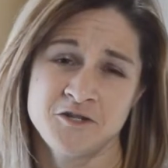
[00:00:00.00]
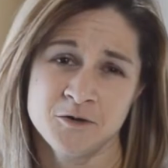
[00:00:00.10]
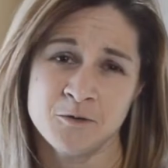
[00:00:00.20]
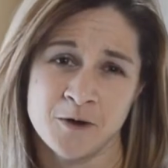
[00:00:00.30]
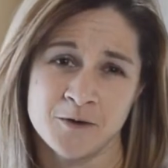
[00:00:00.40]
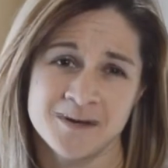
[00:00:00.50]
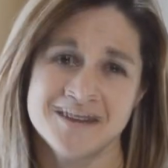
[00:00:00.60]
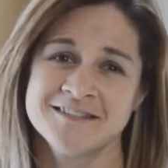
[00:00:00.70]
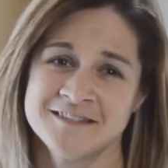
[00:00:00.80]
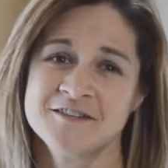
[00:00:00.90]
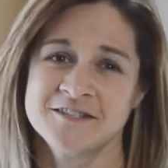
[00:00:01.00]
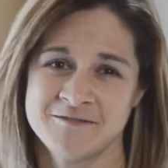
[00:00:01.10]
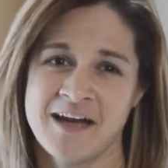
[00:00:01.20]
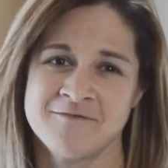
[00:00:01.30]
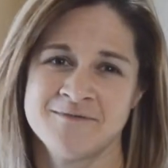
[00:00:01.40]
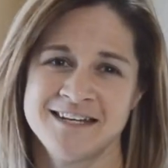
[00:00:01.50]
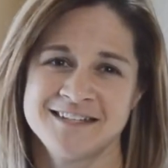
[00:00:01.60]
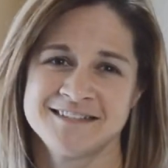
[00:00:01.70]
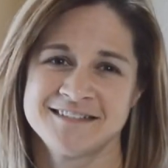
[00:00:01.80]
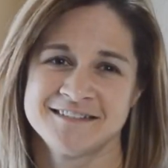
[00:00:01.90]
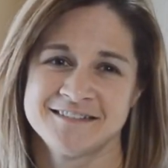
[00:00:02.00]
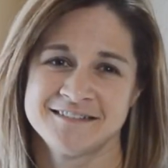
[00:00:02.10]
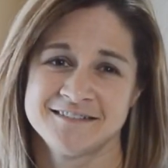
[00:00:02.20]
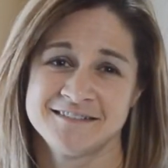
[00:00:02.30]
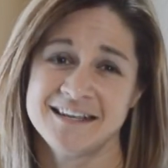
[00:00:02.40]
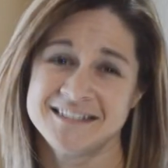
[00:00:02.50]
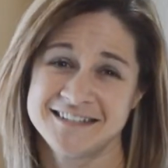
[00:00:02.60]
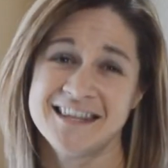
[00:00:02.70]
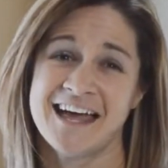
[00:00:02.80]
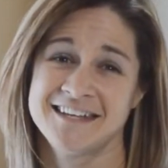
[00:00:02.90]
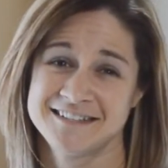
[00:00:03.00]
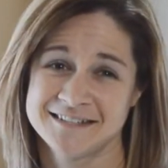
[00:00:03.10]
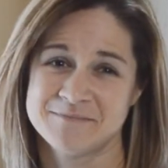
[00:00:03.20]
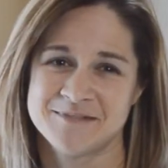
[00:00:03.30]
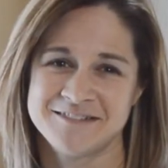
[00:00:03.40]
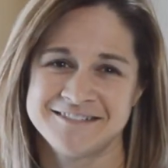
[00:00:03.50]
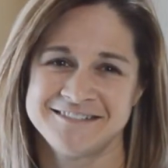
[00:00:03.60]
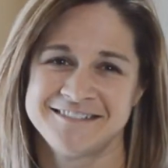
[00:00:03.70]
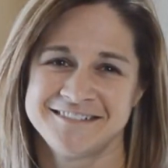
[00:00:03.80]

get you a quote in as little as 5 minutes. It's that simple.